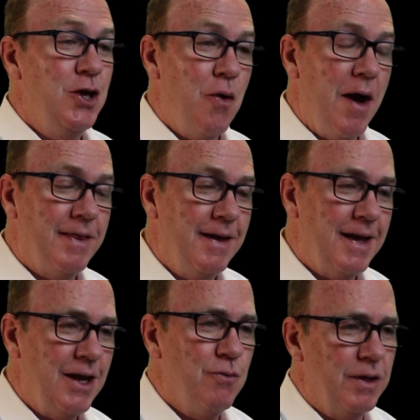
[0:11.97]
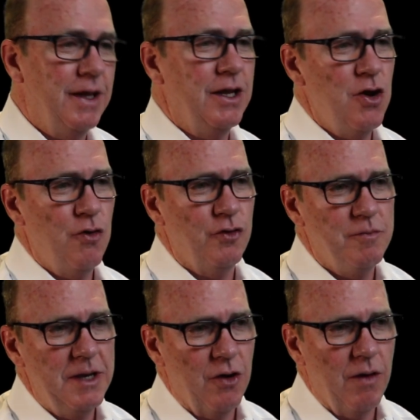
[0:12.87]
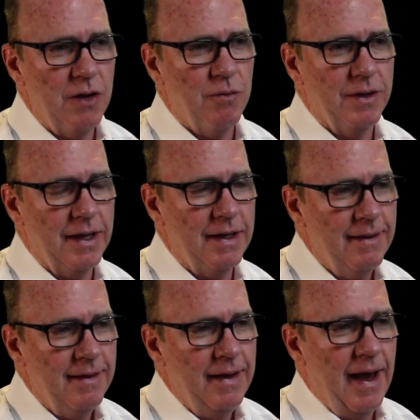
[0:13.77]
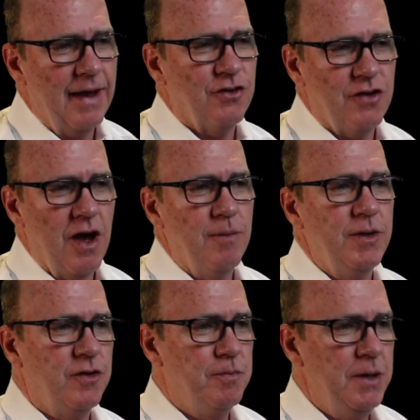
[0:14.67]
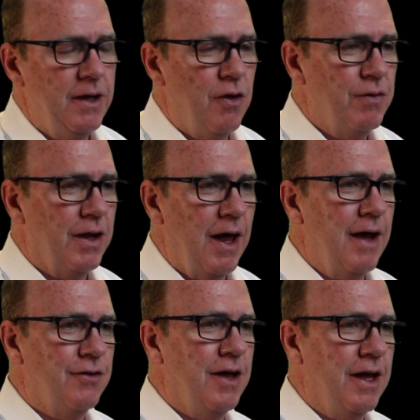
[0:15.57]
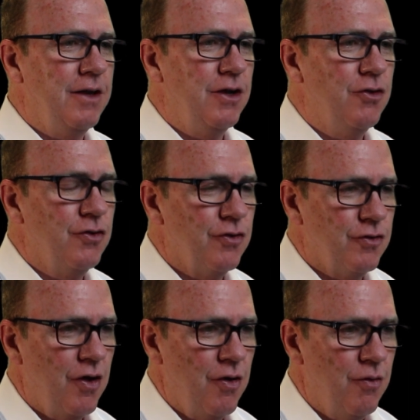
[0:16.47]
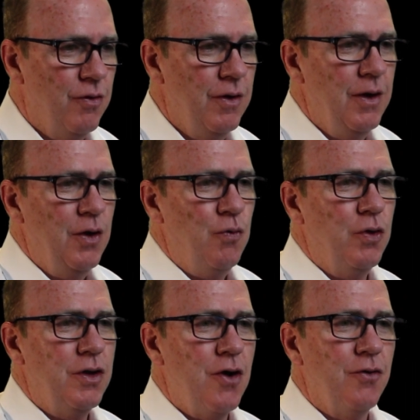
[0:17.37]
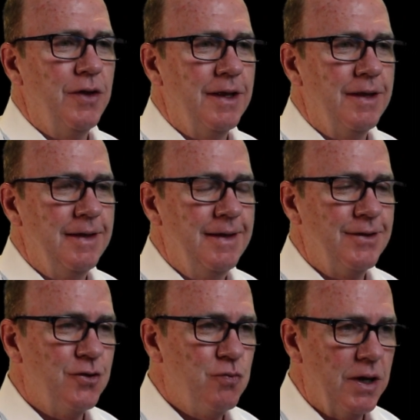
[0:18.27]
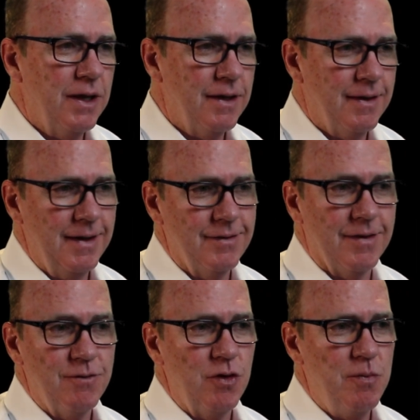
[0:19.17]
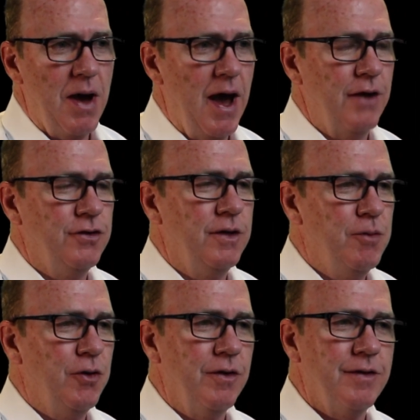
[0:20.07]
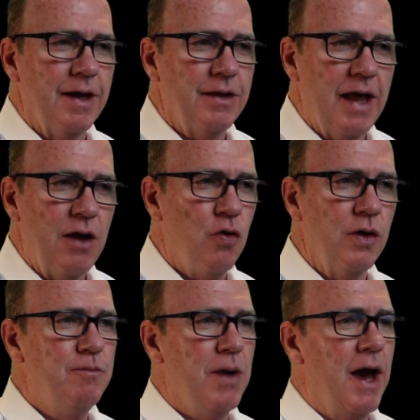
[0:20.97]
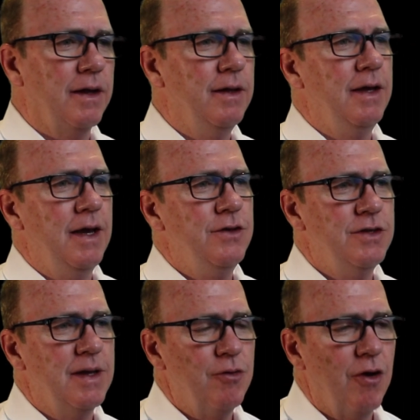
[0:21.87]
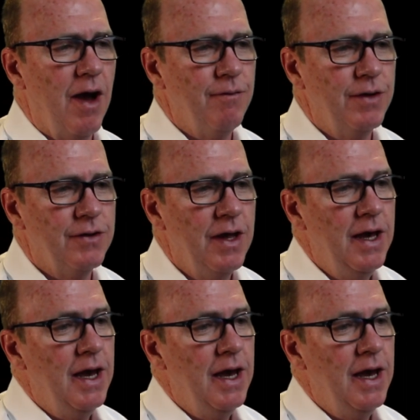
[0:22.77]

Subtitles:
know, I think anyone that knows me or anyone that has saw me speak over the last 10 years or so would know that this is one of the things I'm very passionate about, is that whole impact of the aging demographics.